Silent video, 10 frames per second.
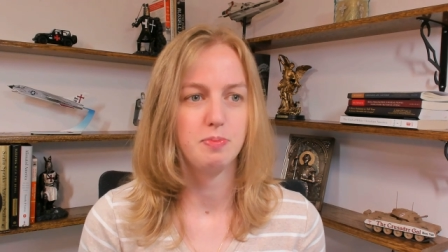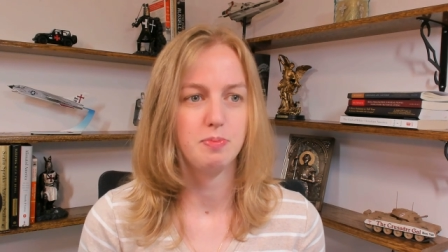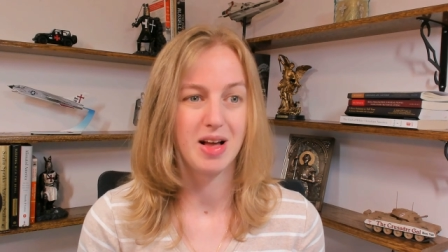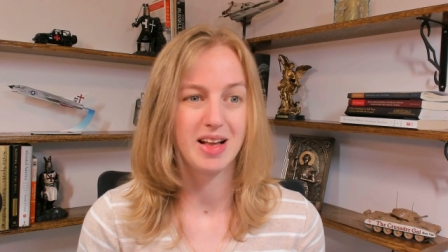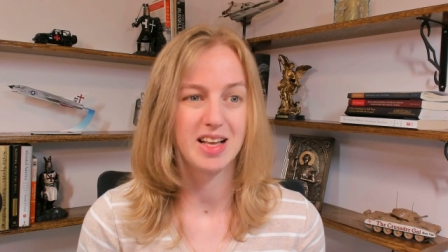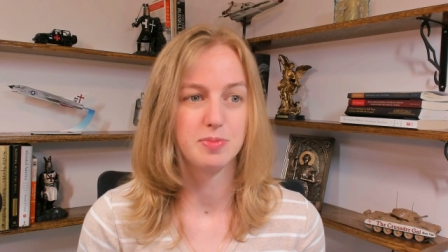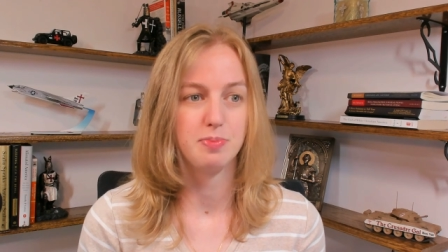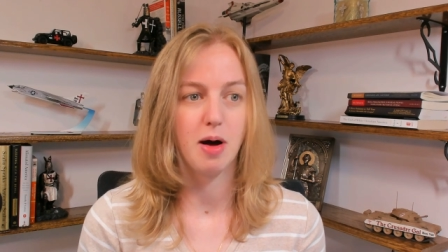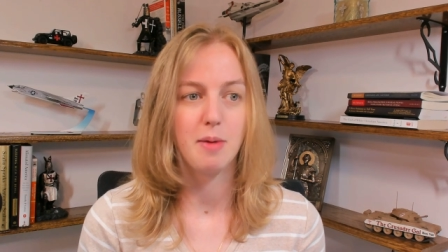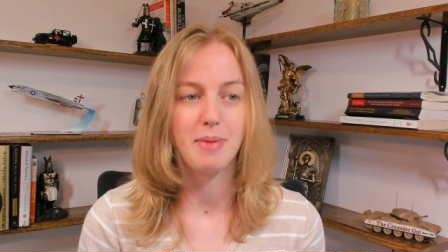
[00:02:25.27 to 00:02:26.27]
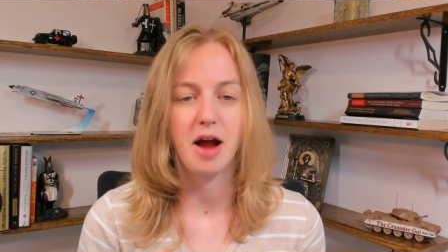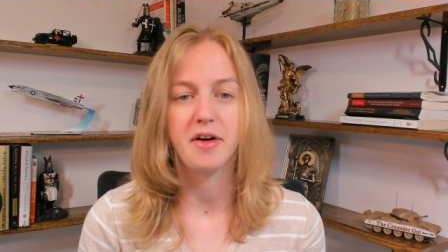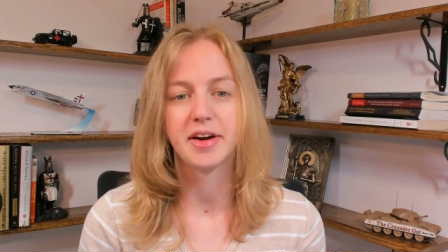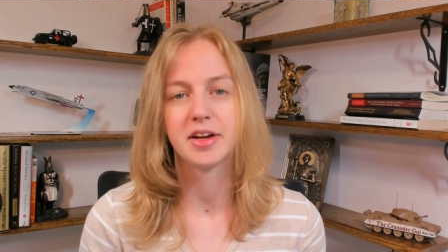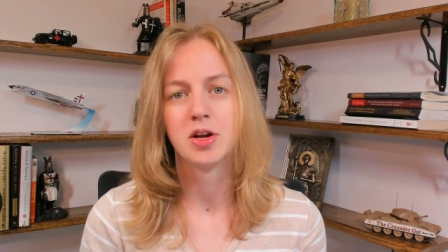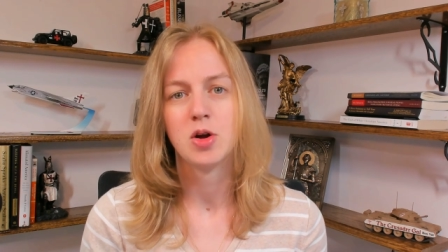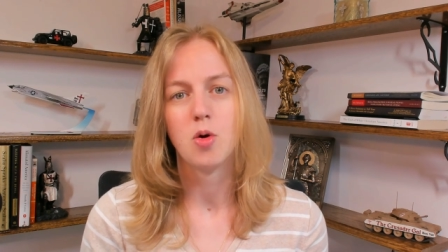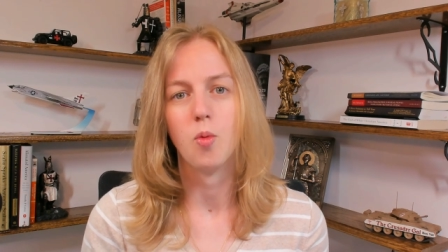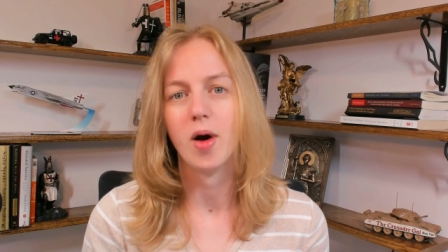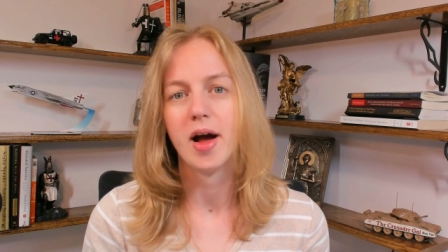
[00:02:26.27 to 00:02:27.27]
I guess, barbaric
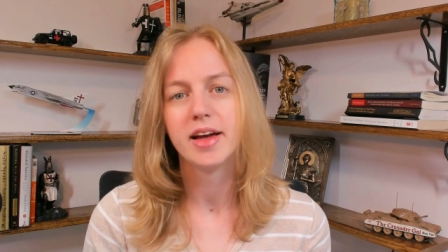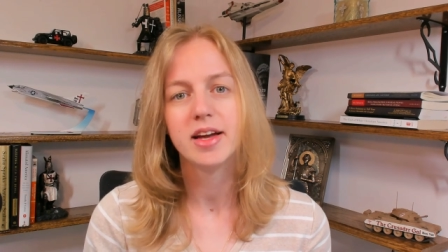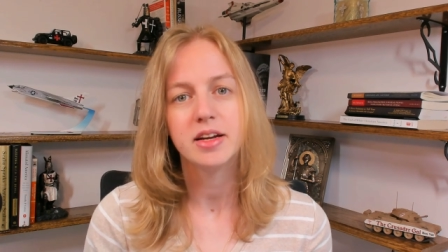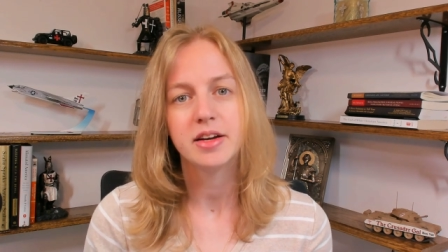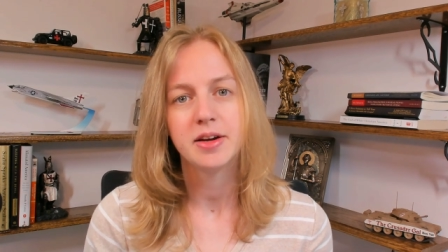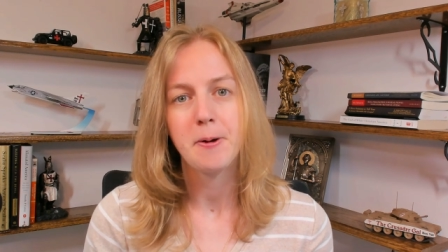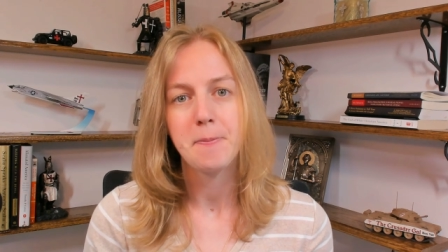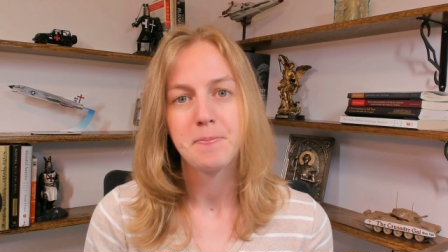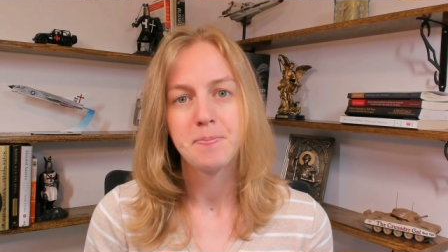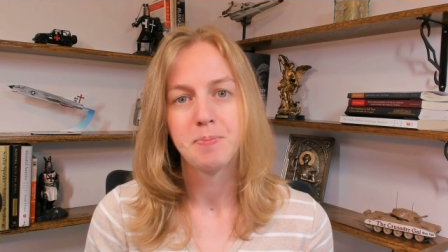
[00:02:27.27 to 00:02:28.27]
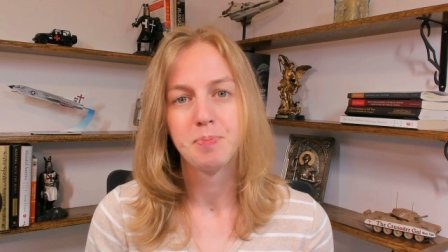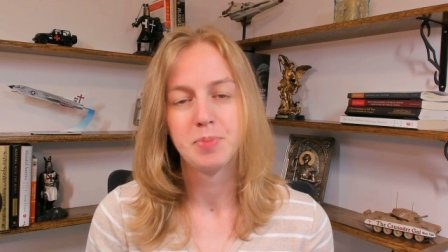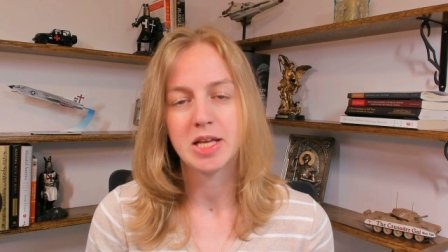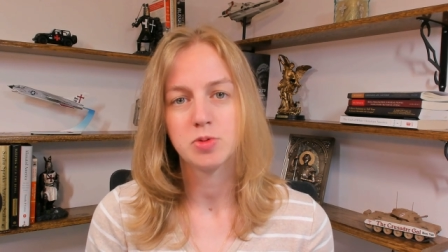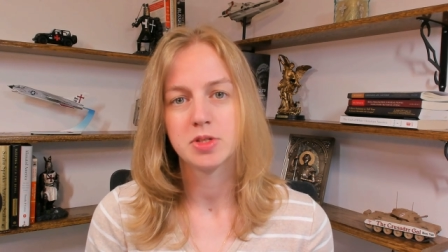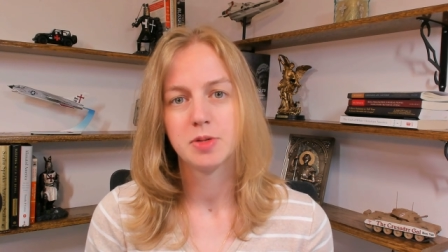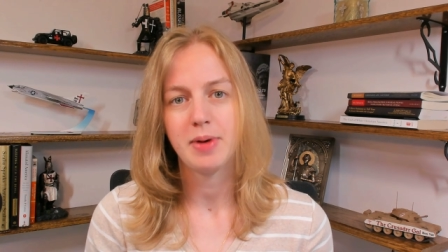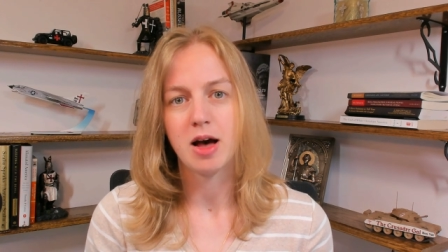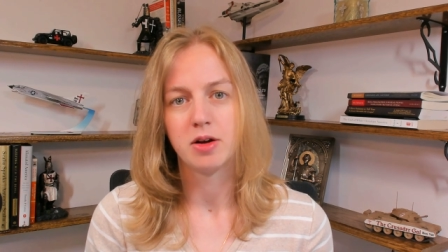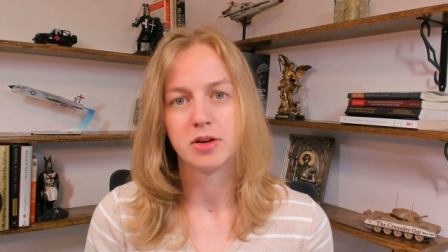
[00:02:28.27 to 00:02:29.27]
way but that's what it's about.